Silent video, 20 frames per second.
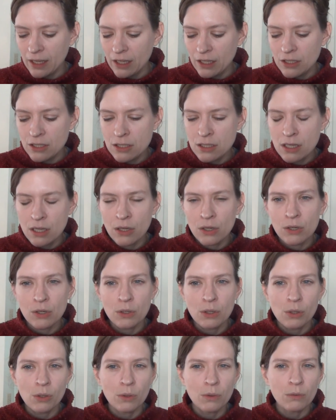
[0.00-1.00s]

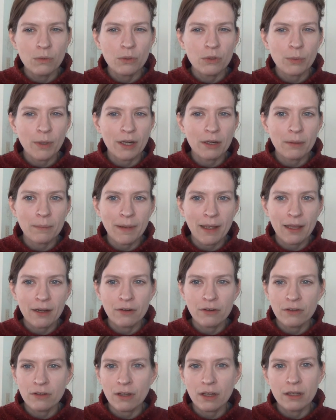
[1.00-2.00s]
No sweater
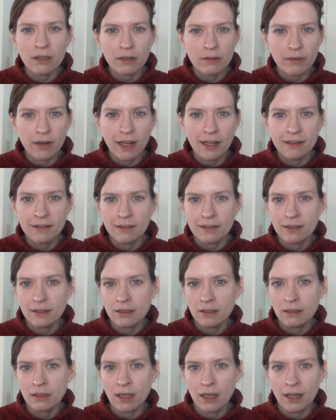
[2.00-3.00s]
patterns on the
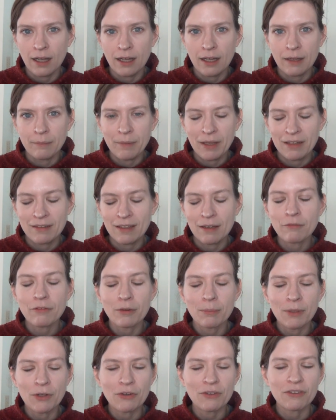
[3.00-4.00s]
horizon, except for
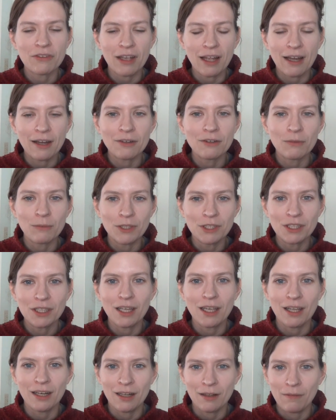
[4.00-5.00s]
Milk Stout, which
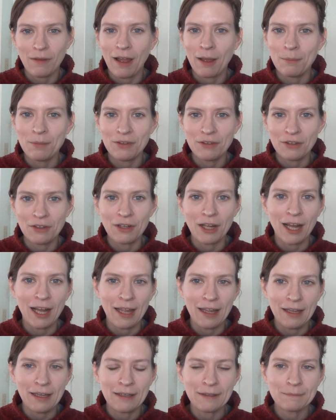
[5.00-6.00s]
again I'm still
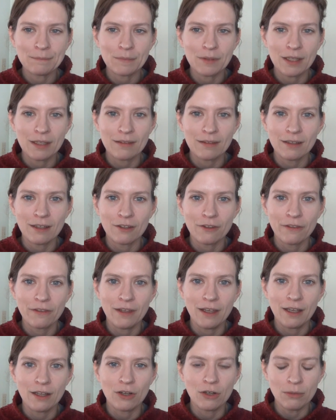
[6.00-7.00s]
eyeing. That's another
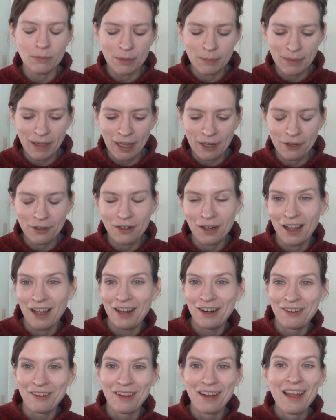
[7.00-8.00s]
Thea Coleman pattern. I
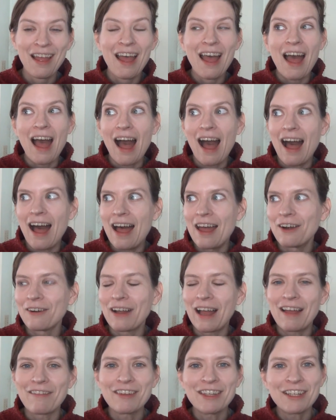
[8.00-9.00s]
don't
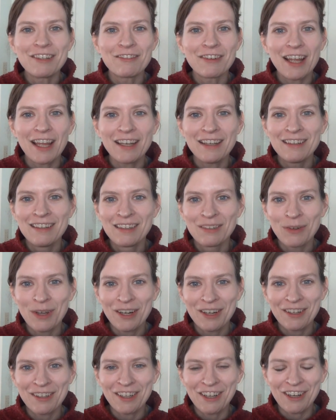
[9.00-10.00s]
have any red
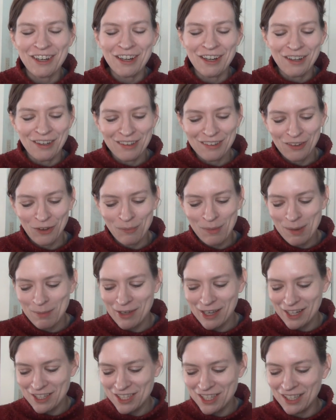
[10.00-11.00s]
sweater yarn, so
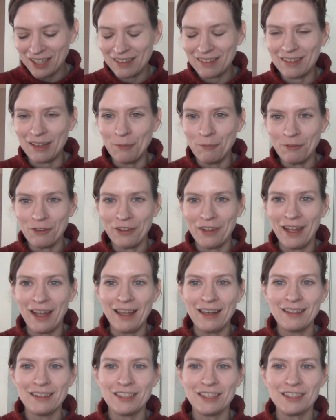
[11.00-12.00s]
maybe I should get some for
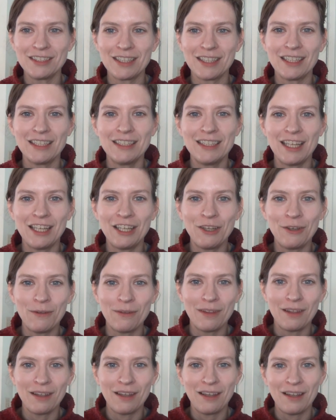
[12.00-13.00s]
that, just to continue
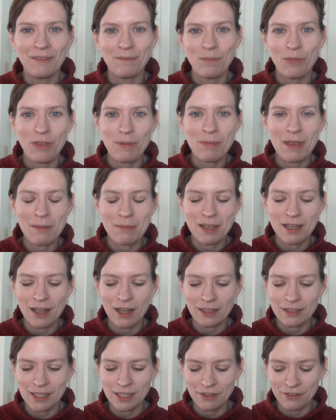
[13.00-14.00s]
the baby
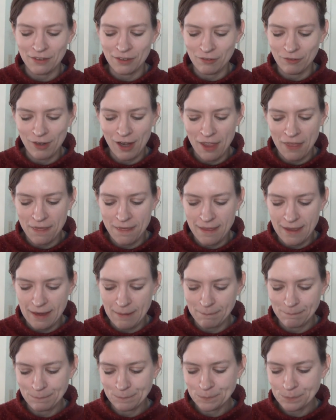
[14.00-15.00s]
cocktails in red theme.